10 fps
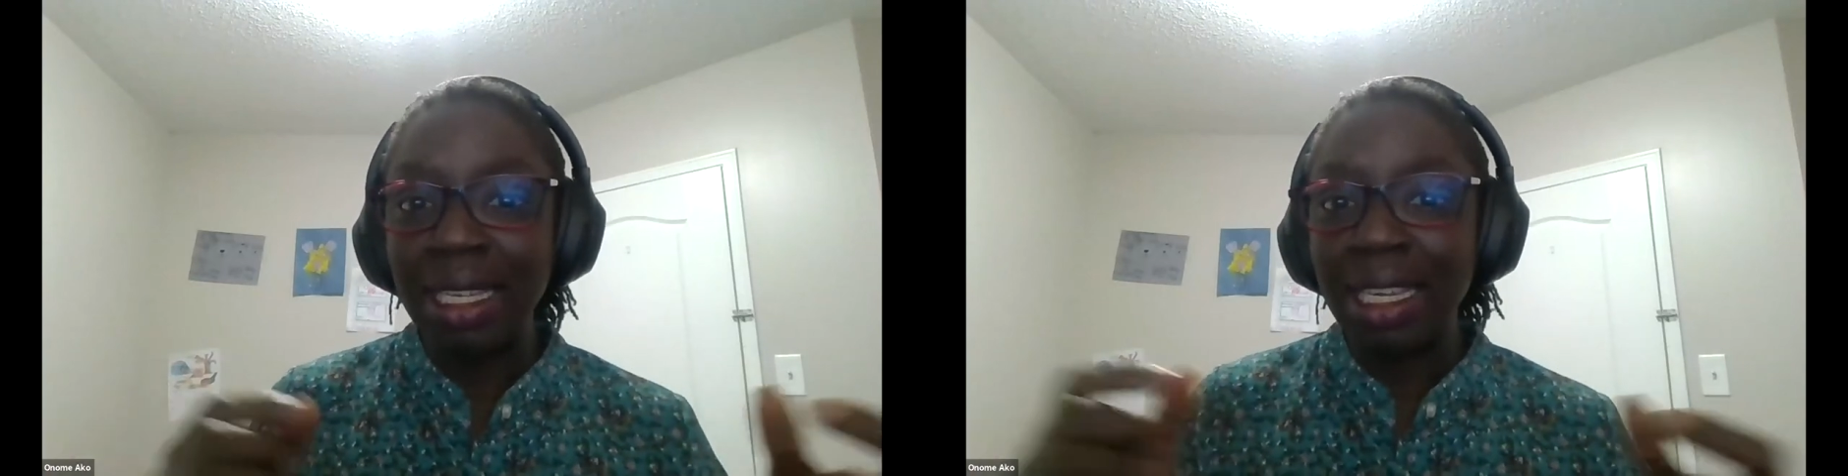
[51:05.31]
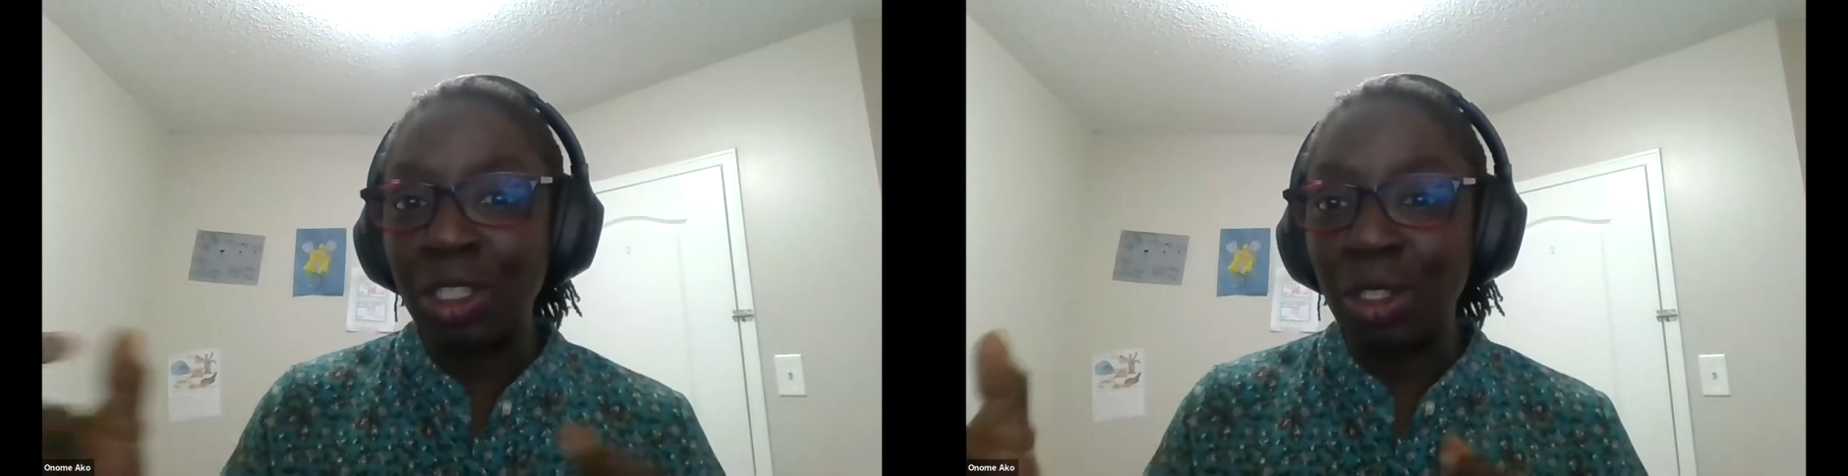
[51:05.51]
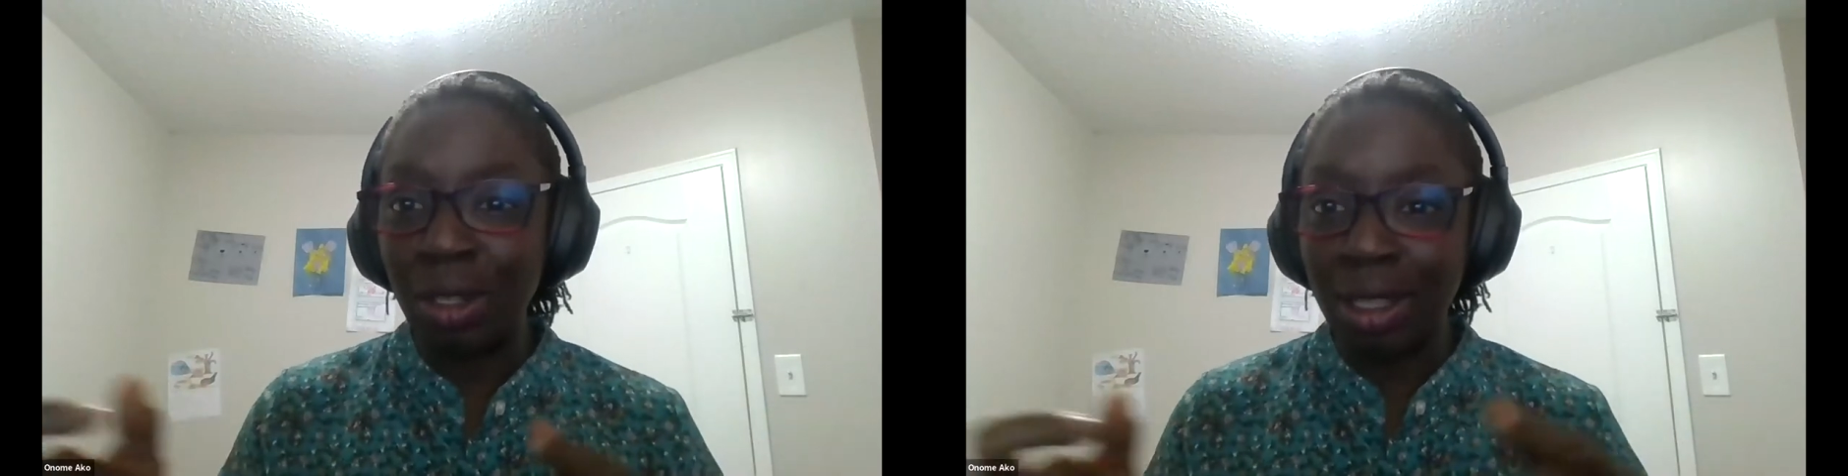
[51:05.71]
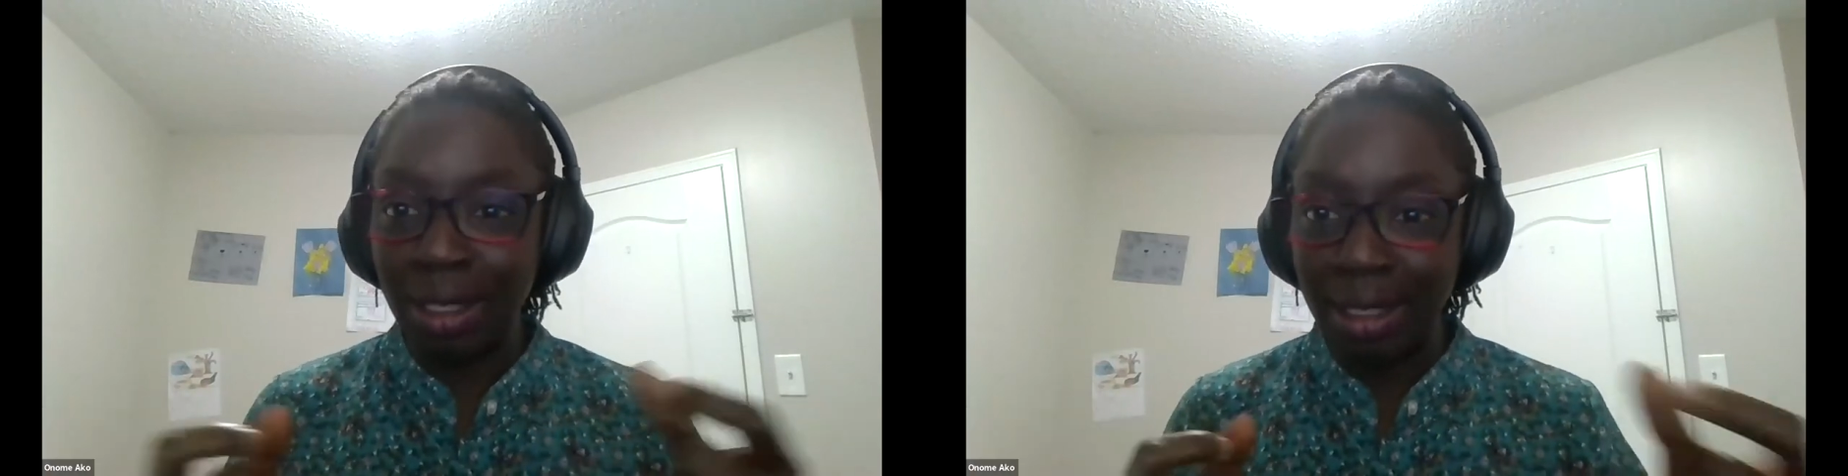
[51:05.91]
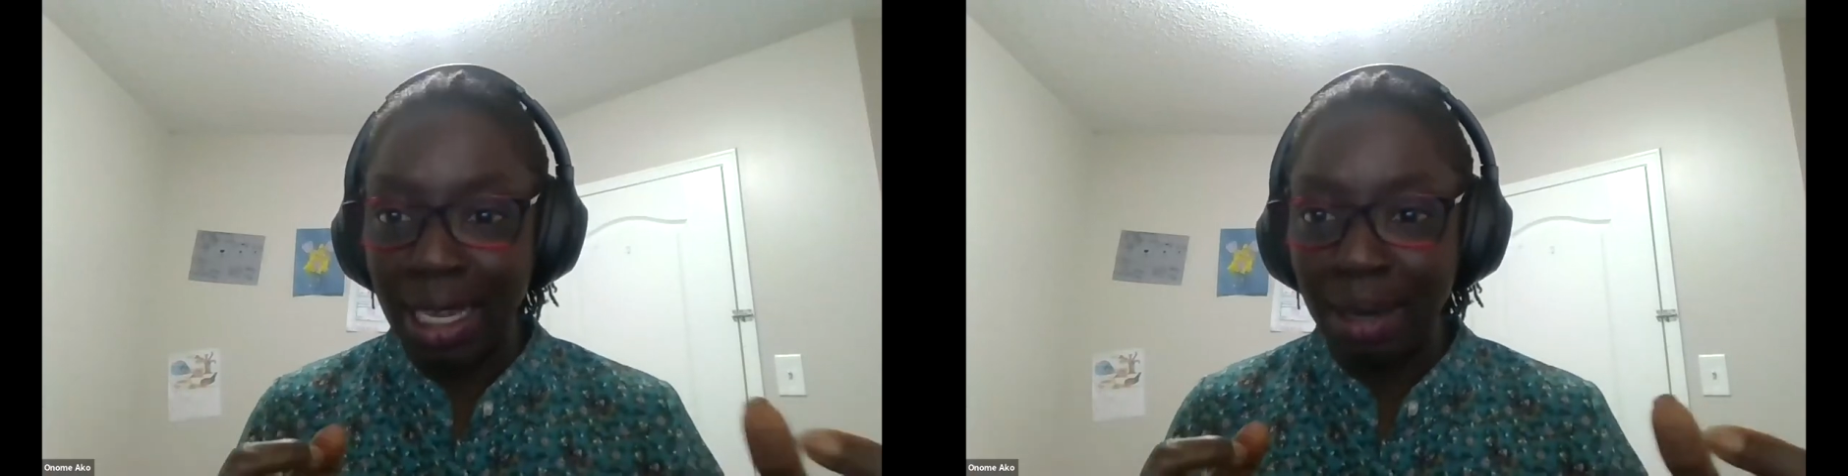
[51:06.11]
is not the
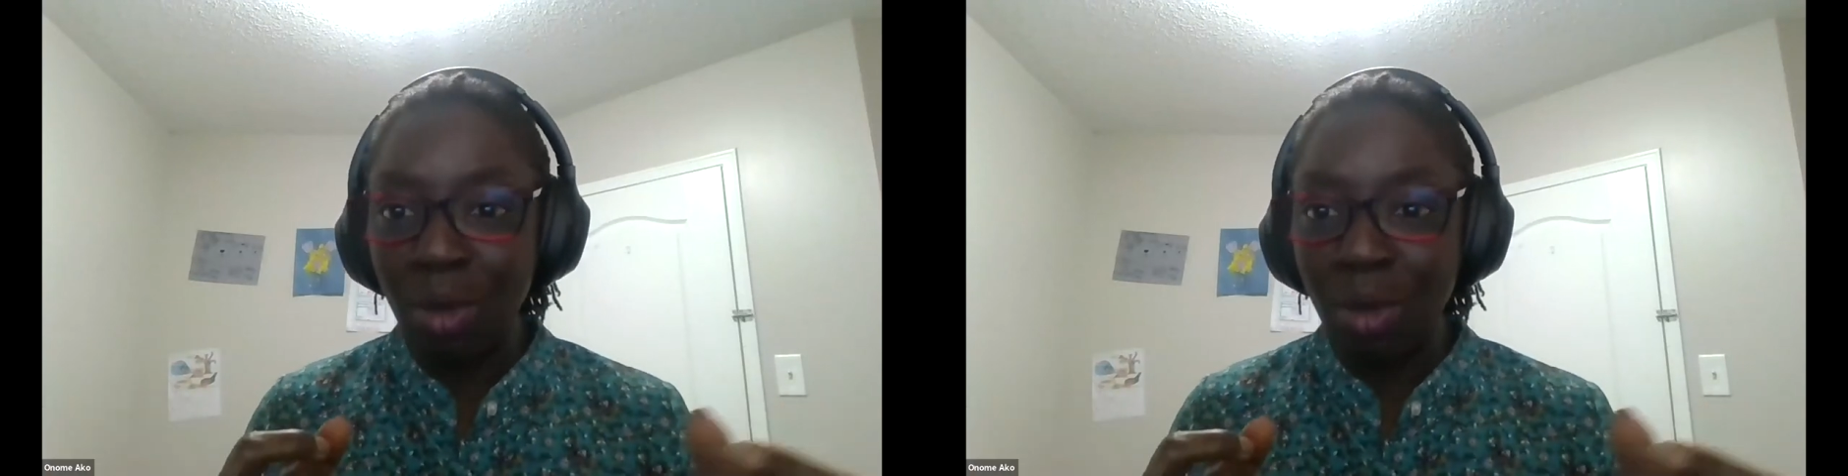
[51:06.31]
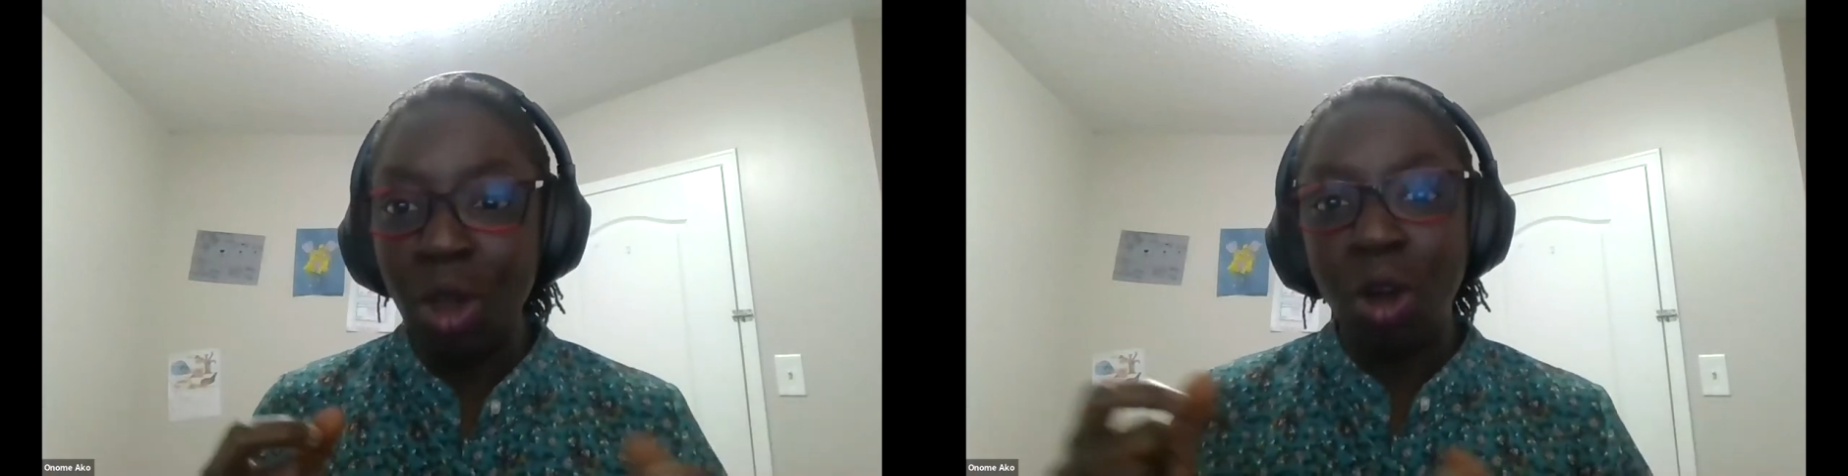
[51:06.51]
same,